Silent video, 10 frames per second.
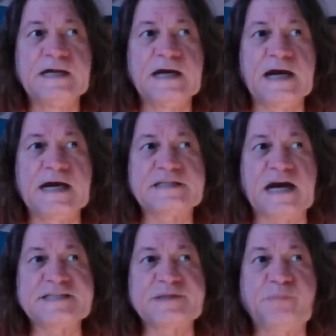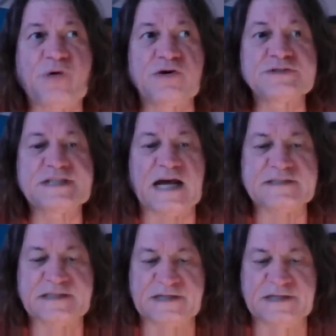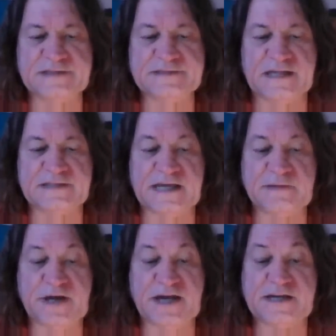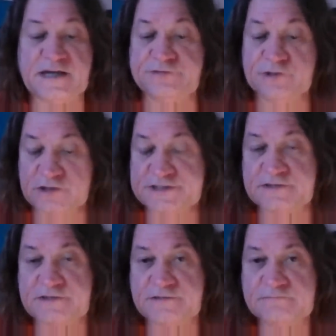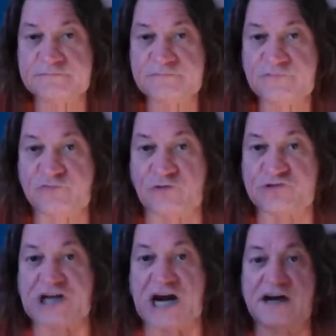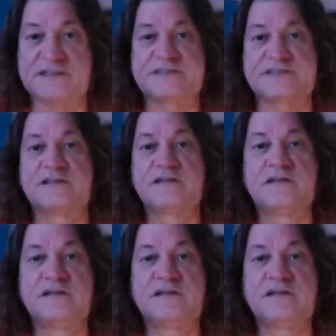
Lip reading: And I suppose that that they may have used it for charts